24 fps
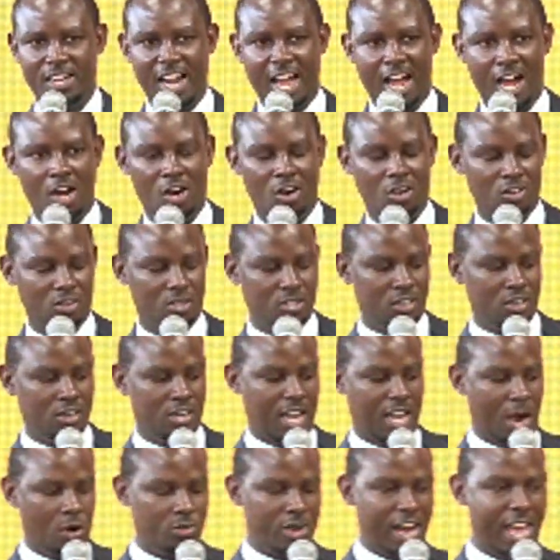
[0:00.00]
Now,
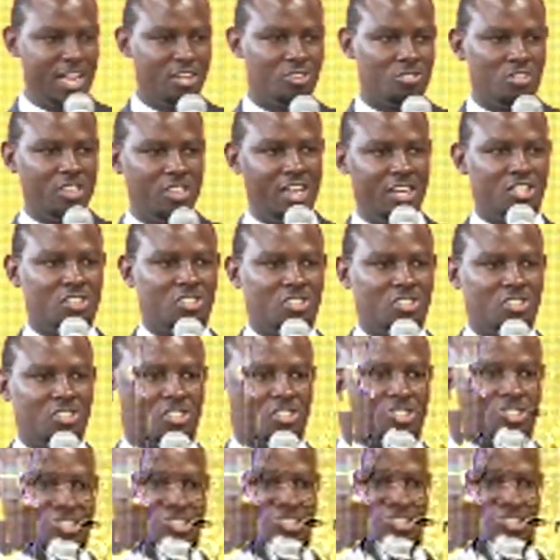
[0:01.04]
I would like to get